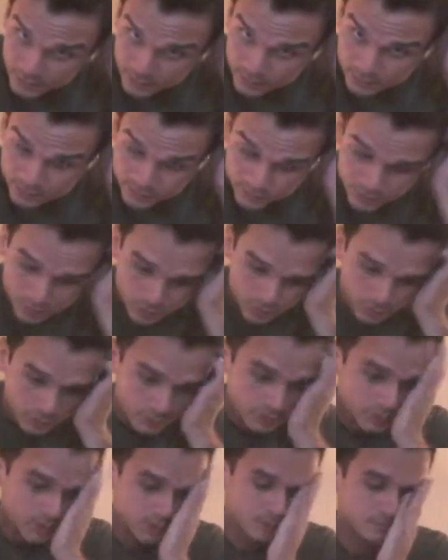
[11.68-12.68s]

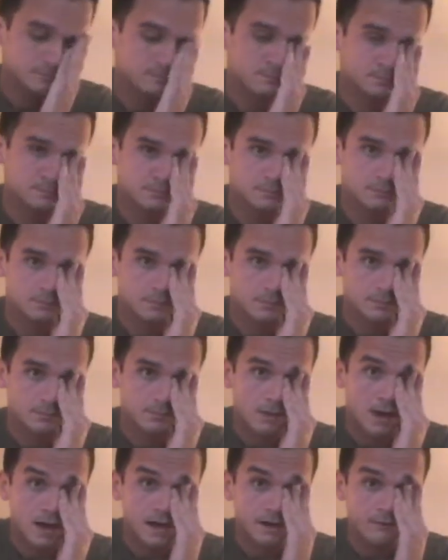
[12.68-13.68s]
So,
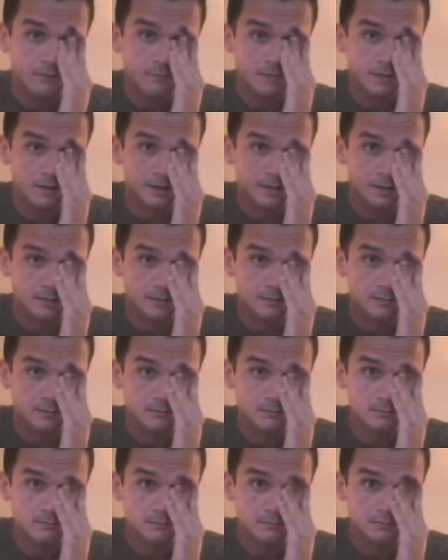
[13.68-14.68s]
I have been
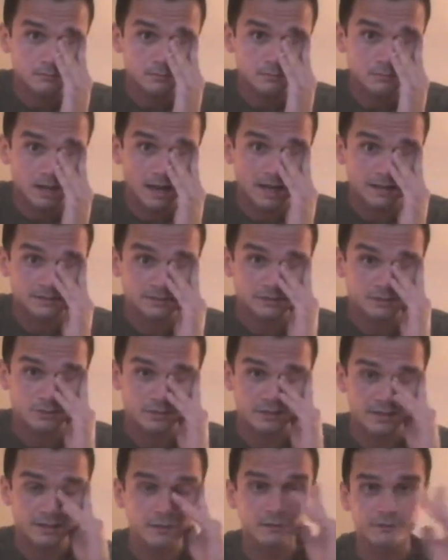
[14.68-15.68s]
asked to do an
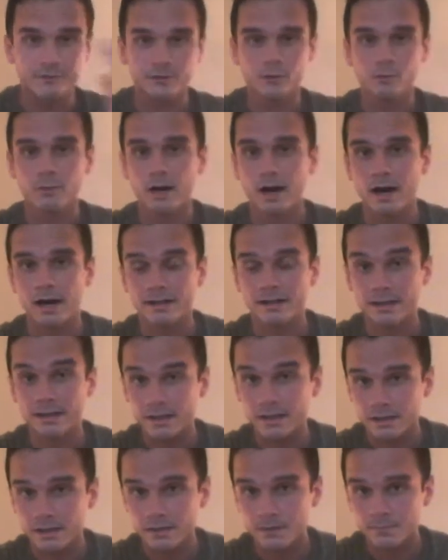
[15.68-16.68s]
interview by
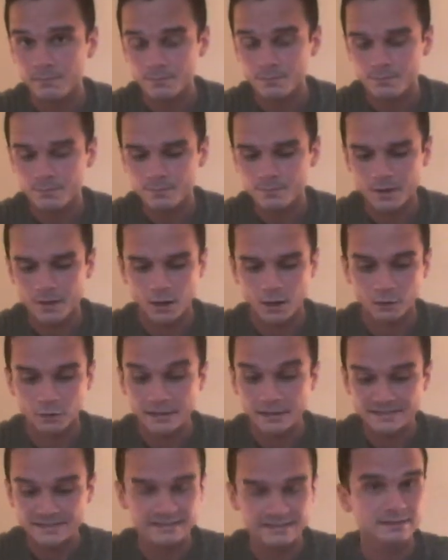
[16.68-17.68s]
Nikki,
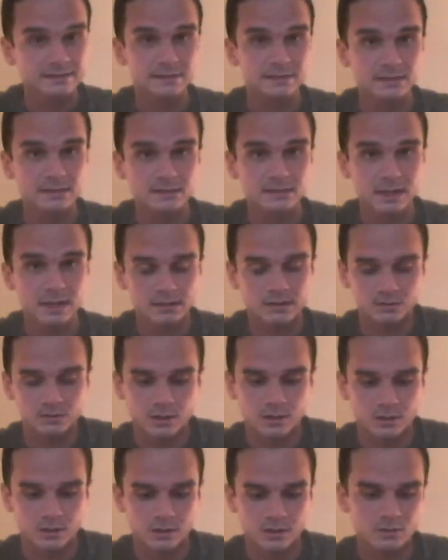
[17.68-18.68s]
Reese's, as you
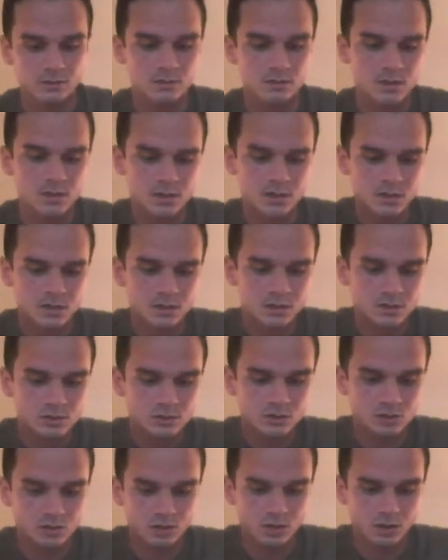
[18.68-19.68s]
all know.
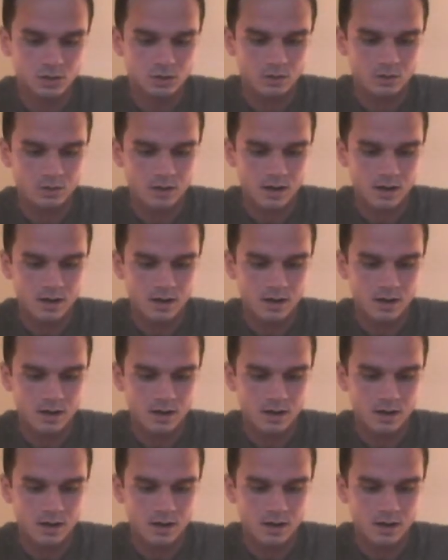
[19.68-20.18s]
So,